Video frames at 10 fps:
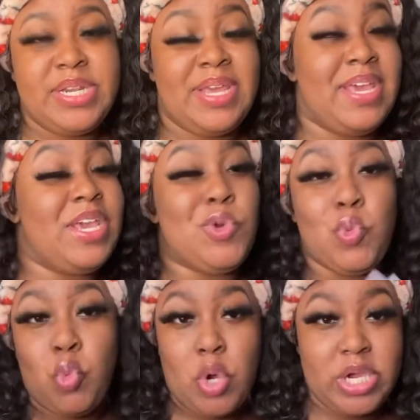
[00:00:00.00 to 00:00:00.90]
it
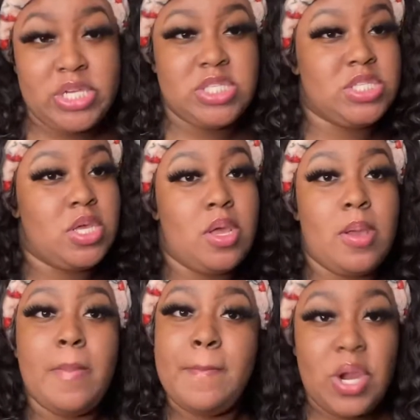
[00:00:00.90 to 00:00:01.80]
works
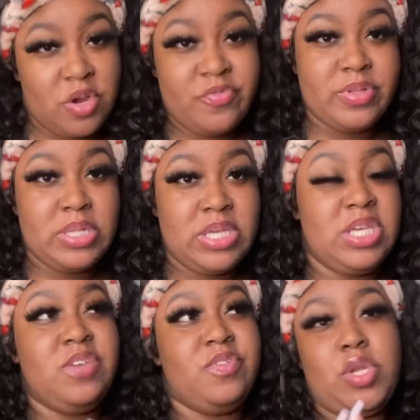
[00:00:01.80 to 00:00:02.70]

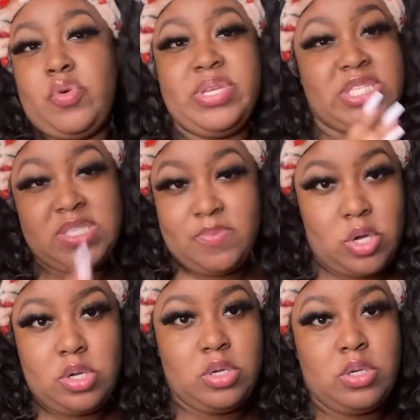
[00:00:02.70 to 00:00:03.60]
perfectly even though it's
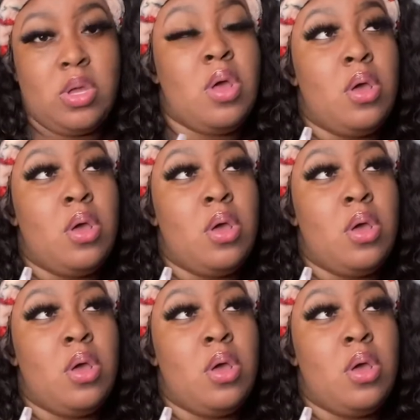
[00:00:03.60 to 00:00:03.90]
small.